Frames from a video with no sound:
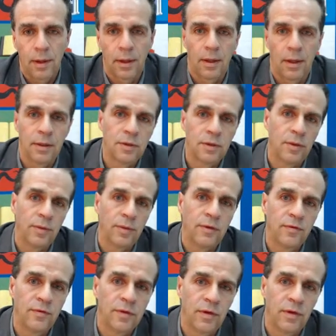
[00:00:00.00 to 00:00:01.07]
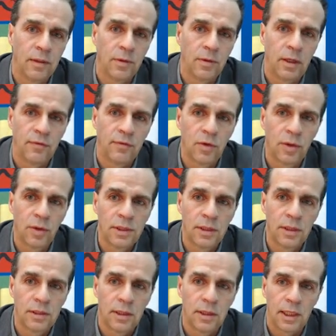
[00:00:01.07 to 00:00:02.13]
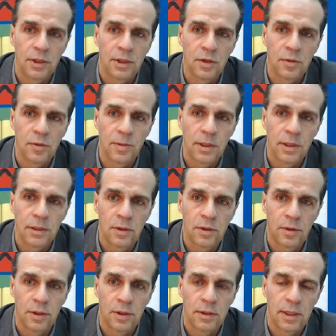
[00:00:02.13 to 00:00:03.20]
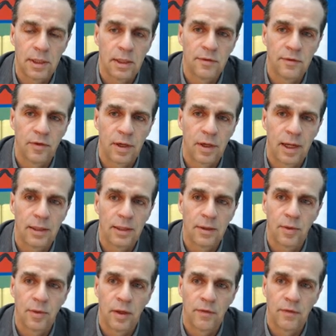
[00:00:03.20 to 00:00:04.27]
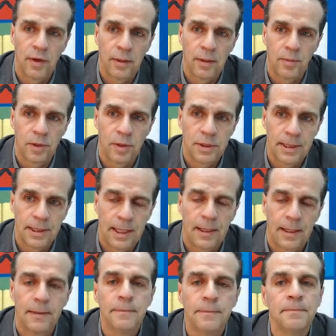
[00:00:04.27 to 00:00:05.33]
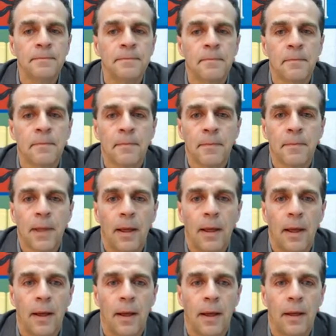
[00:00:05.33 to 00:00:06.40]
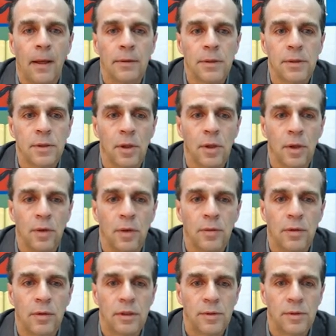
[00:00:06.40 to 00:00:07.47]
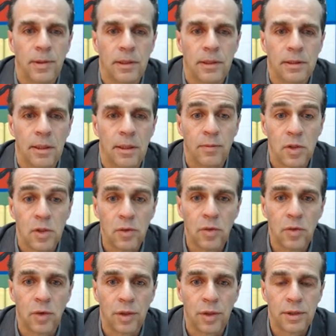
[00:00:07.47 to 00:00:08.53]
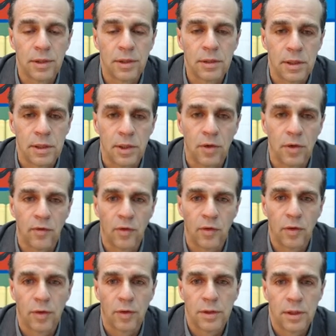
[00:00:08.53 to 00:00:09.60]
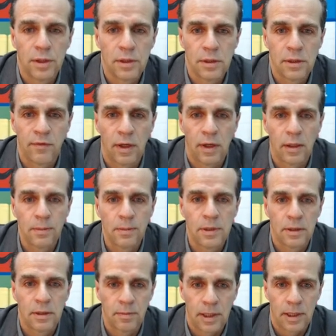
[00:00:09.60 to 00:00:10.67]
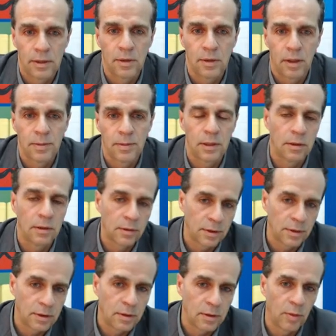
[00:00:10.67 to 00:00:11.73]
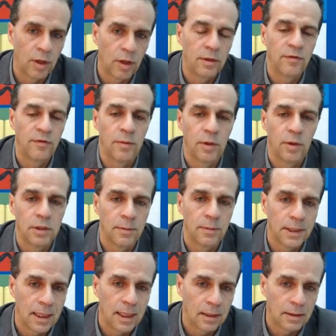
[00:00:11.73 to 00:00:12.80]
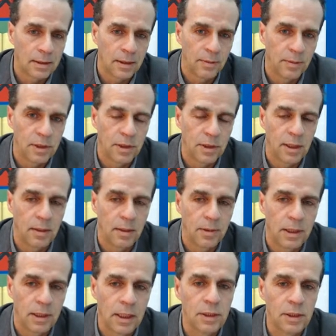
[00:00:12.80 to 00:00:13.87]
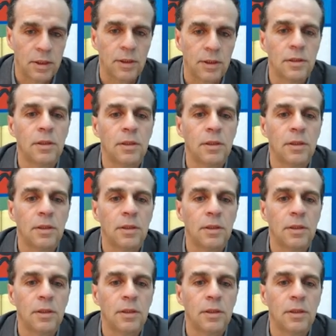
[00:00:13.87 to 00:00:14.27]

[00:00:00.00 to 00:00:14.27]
So we've developed a lot of courses, and HQP, sorry, stands for Highly Qualified Personnel. So there's been some new courses, de novo courses developed based on optical coherence tomography, multimodality imaging, and applications,